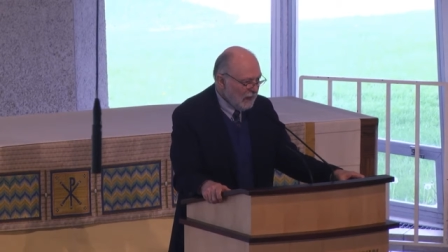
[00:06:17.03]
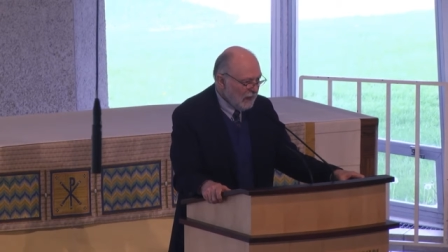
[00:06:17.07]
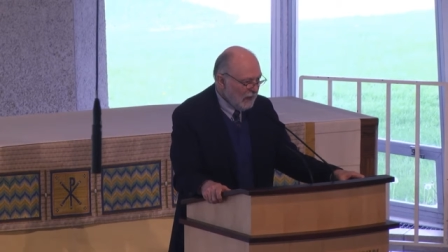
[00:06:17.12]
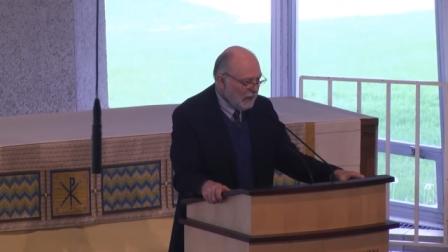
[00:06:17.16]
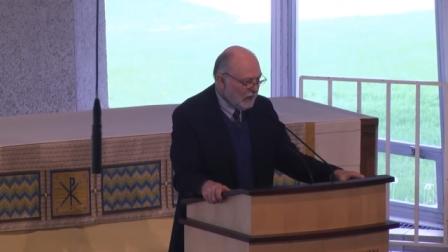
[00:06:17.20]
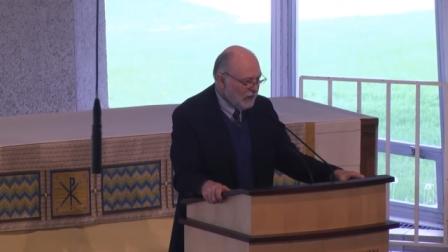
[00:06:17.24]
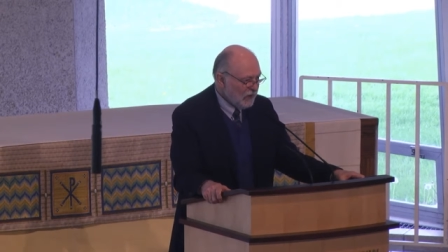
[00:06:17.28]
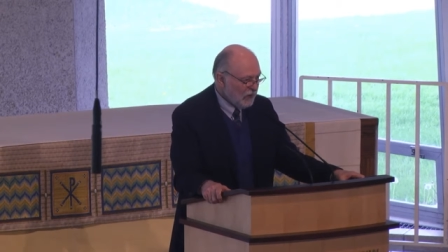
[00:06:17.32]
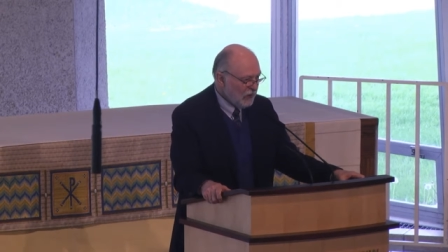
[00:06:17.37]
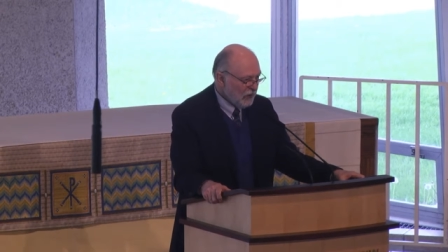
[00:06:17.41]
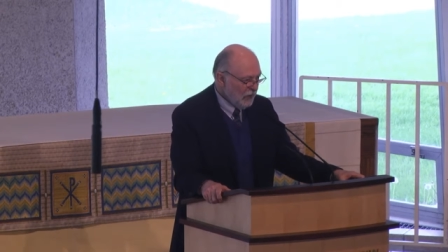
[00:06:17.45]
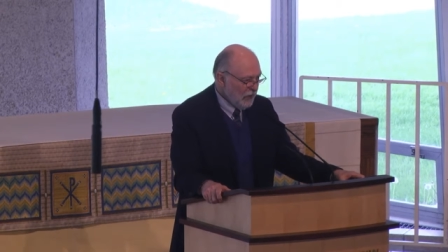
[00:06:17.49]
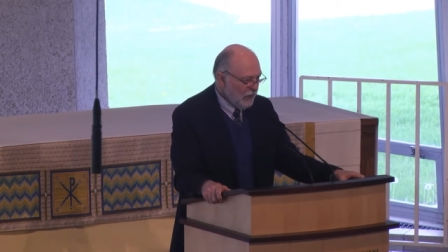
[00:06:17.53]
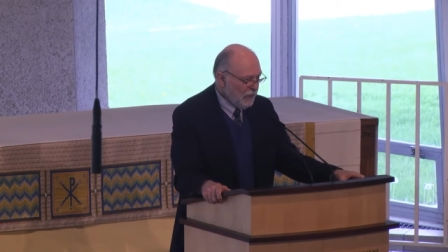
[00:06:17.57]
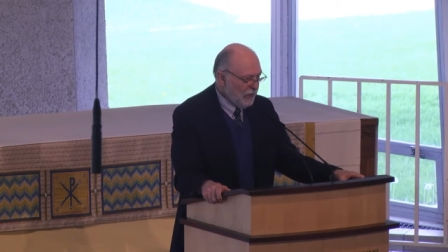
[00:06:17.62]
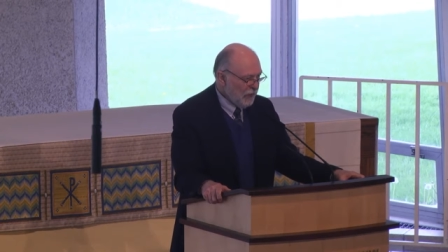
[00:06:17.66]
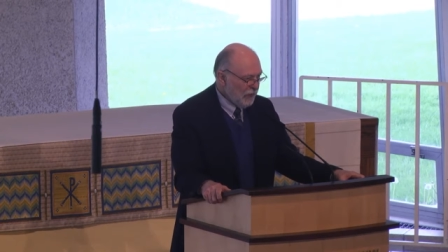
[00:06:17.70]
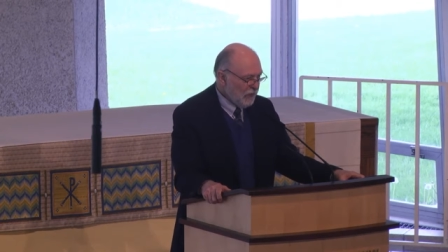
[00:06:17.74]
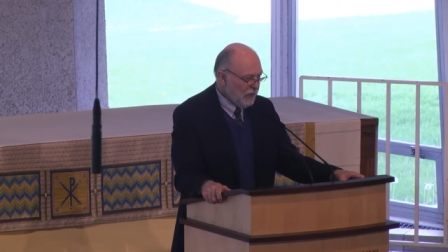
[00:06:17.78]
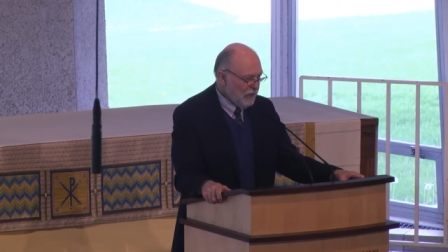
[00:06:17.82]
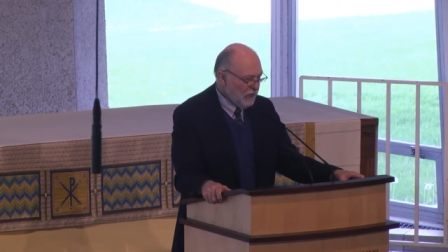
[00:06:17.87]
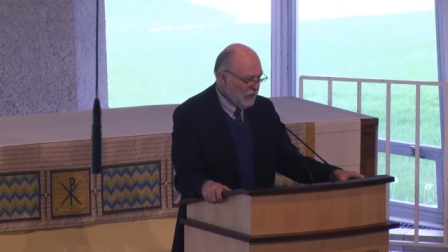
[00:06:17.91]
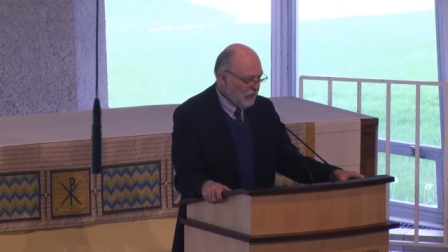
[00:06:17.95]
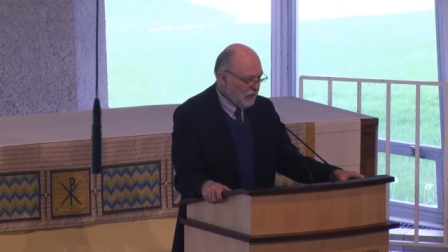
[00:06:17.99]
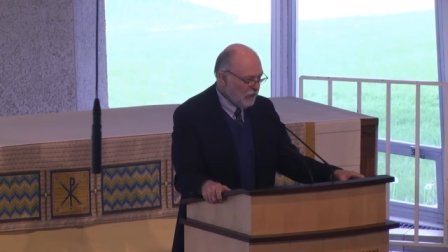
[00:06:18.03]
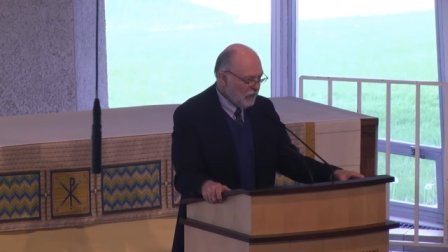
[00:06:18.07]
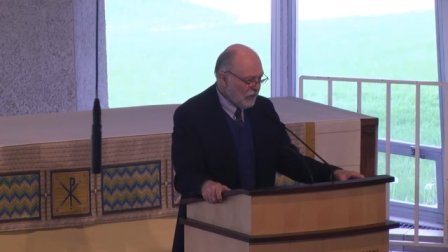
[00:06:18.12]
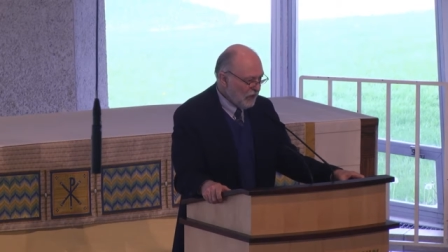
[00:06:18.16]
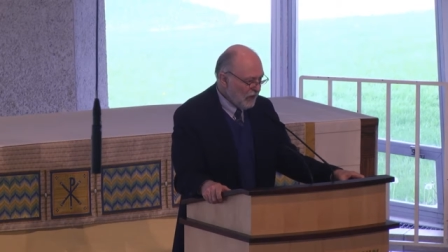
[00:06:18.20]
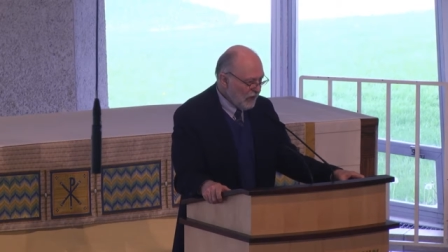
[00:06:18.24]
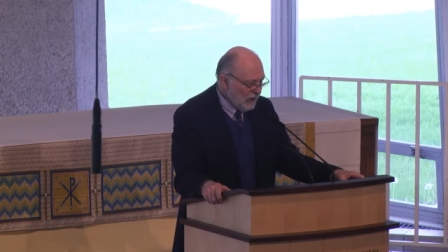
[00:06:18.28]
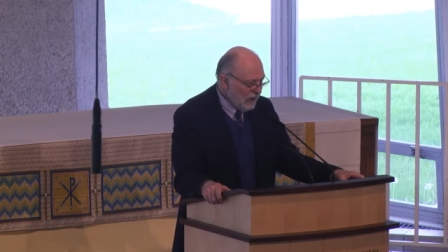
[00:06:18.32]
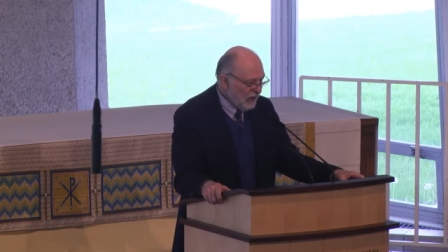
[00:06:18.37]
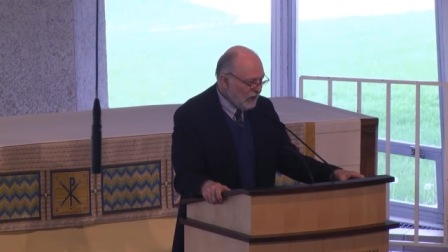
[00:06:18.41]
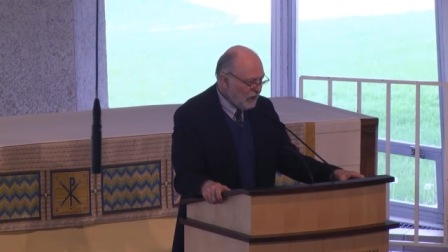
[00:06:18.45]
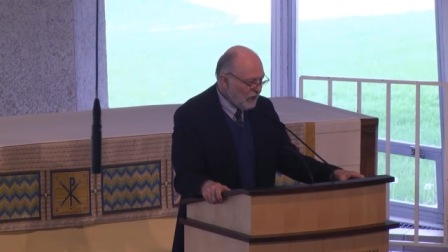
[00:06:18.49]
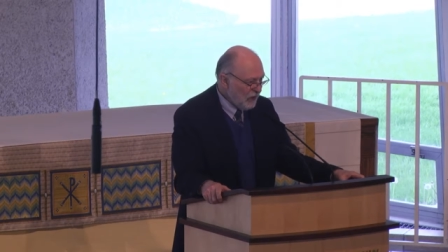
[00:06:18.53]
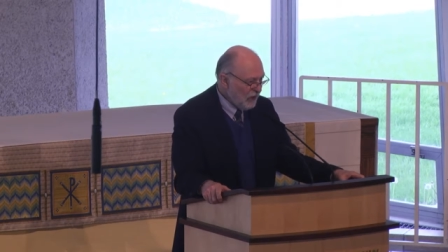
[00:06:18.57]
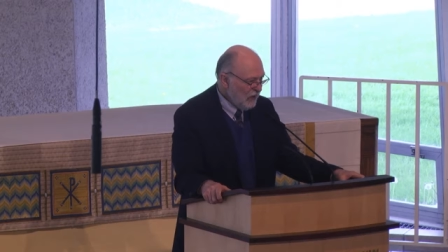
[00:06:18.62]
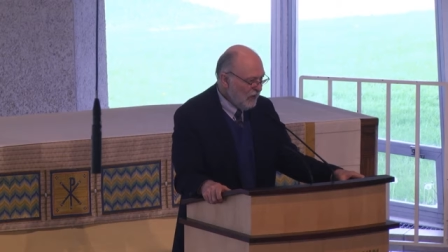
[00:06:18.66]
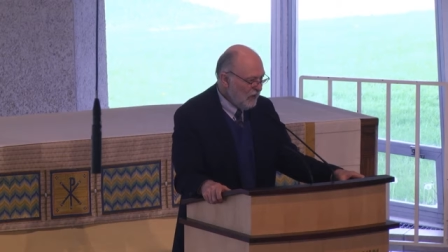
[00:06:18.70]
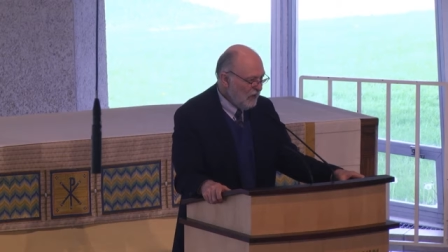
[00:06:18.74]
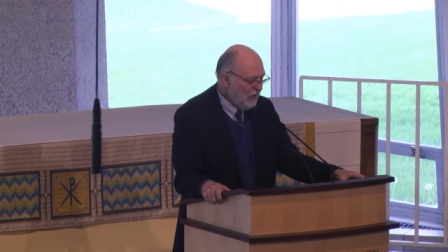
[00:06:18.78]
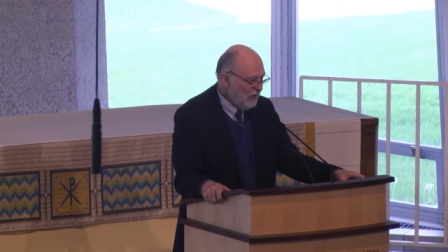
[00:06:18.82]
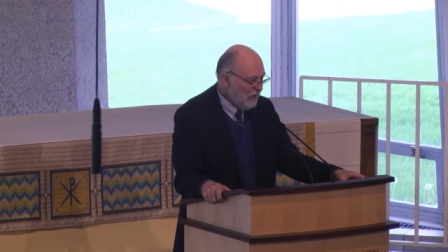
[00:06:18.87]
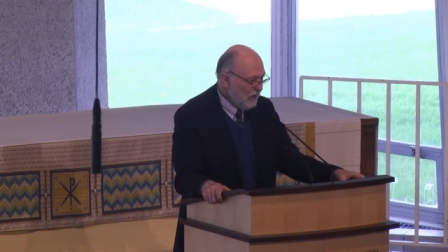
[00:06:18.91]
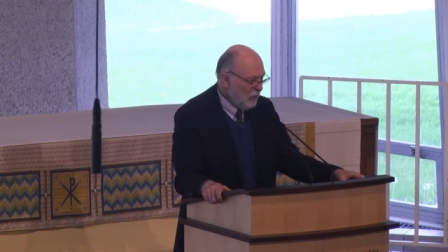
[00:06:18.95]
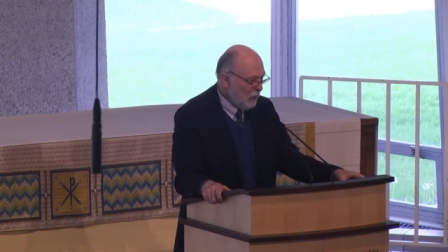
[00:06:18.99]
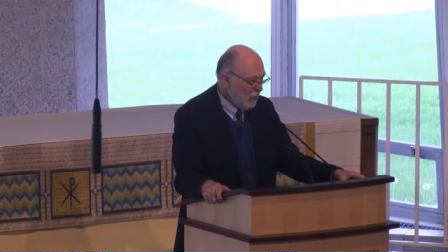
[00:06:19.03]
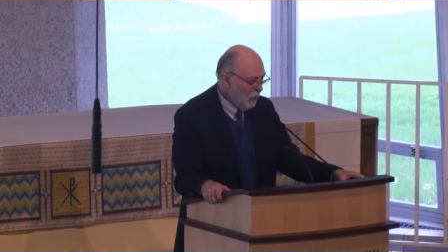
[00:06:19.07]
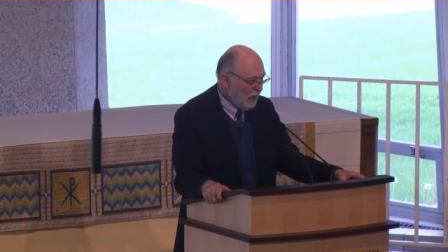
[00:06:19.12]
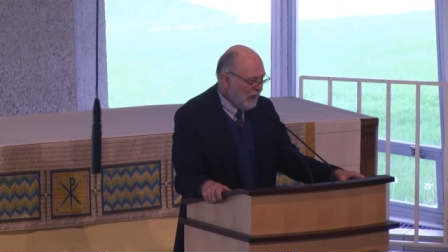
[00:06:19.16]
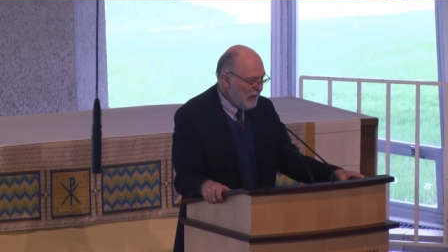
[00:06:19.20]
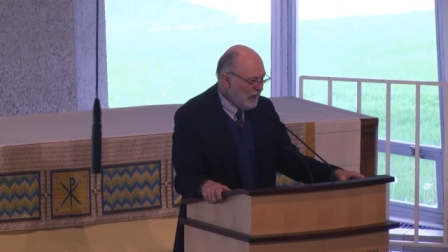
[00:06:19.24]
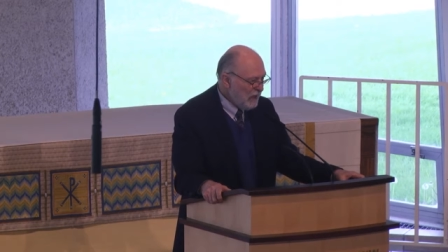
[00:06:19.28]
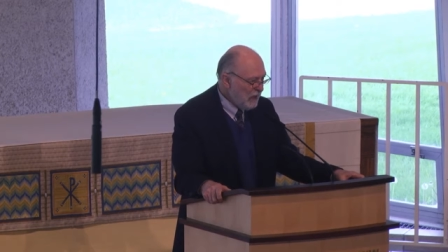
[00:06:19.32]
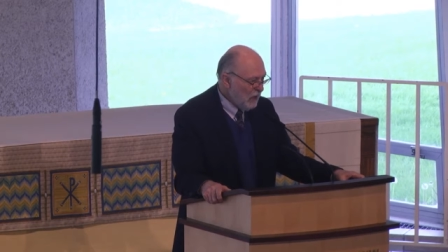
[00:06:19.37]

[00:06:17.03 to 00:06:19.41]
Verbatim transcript: It's Lutheran tradition that we